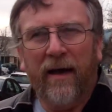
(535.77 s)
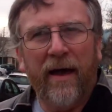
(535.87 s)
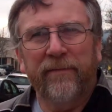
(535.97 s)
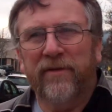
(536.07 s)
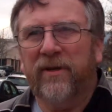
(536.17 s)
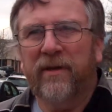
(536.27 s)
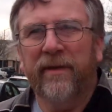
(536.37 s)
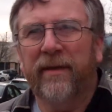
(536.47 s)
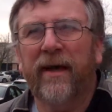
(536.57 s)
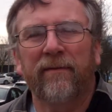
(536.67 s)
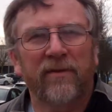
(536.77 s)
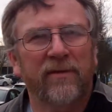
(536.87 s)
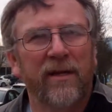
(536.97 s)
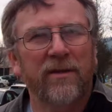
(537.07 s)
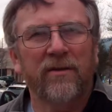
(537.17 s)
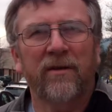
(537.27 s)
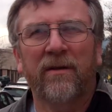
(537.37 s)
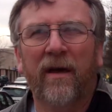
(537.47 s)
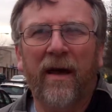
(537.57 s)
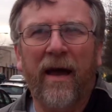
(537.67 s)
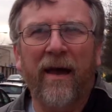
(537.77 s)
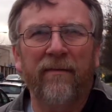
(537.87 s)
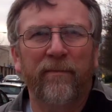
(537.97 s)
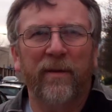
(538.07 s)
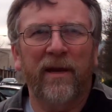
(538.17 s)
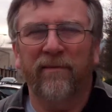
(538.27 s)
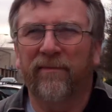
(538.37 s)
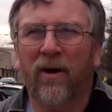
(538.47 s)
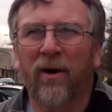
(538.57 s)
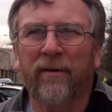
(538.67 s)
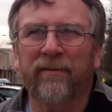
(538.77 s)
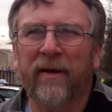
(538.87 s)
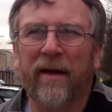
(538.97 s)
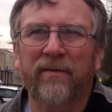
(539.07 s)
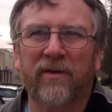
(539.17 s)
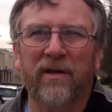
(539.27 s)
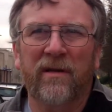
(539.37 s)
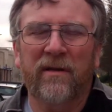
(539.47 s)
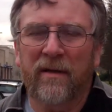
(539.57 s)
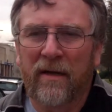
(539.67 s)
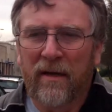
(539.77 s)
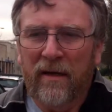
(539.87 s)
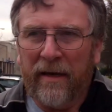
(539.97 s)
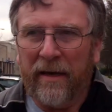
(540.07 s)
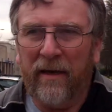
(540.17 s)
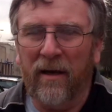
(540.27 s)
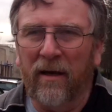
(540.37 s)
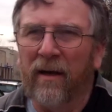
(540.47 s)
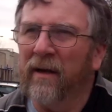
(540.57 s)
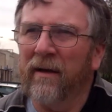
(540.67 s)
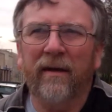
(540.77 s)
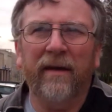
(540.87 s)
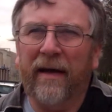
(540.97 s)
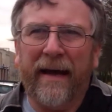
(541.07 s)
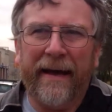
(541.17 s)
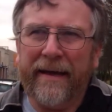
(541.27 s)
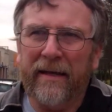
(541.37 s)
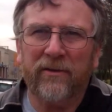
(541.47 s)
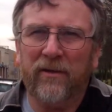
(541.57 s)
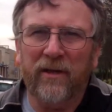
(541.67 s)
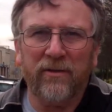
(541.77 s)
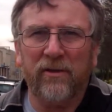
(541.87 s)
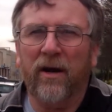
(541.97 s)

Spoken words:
I've seen the devastation. I've been involved. I've seen, and it's